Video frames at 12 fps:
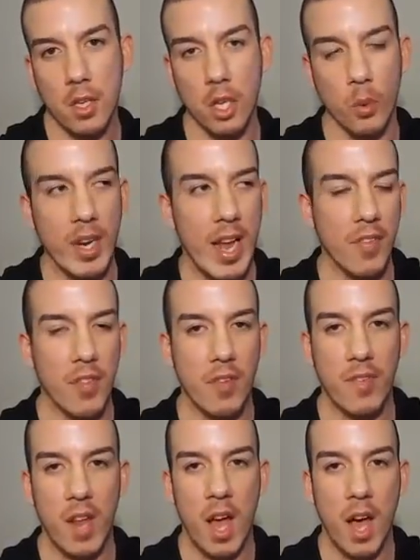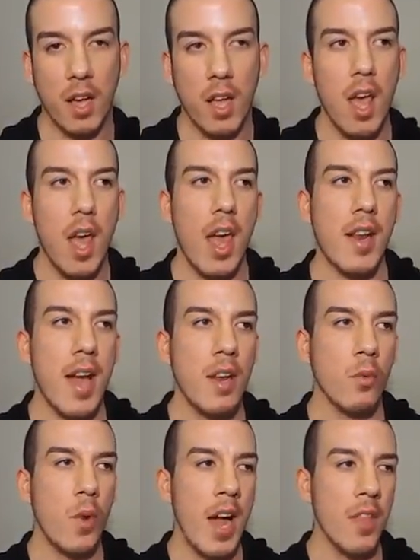You weed out the flock. And
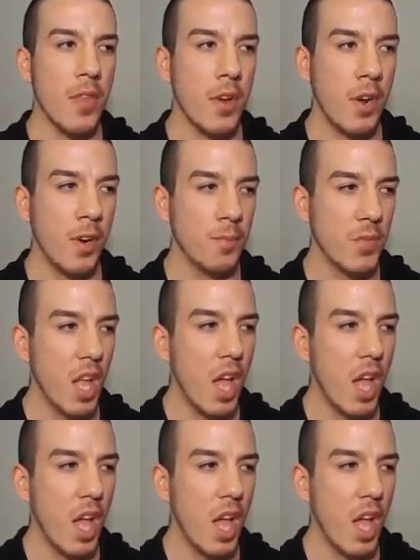I'd rather,